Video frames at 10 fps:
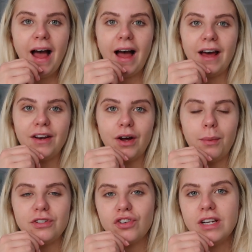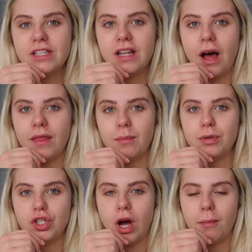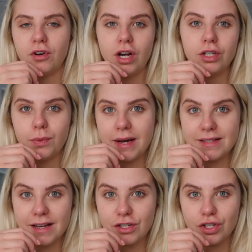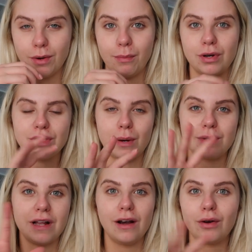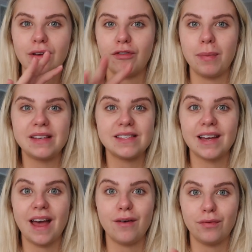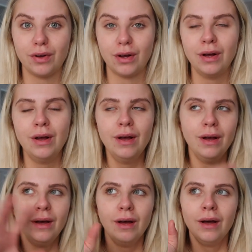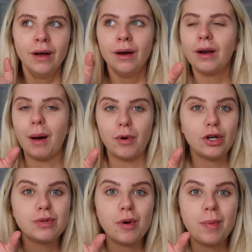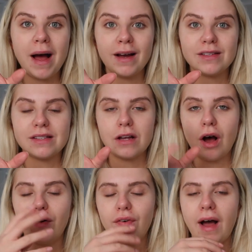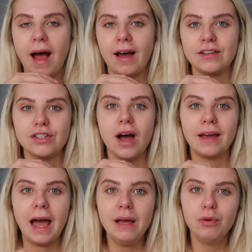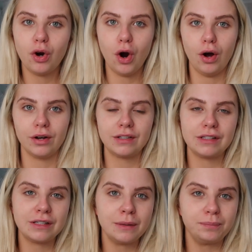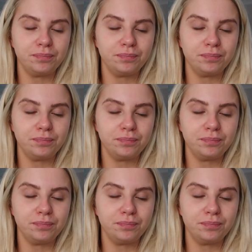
And I went straight to like the pyjama and underwear section, because I was like looking for bits to get for like my hospital bag and stuff, and I came across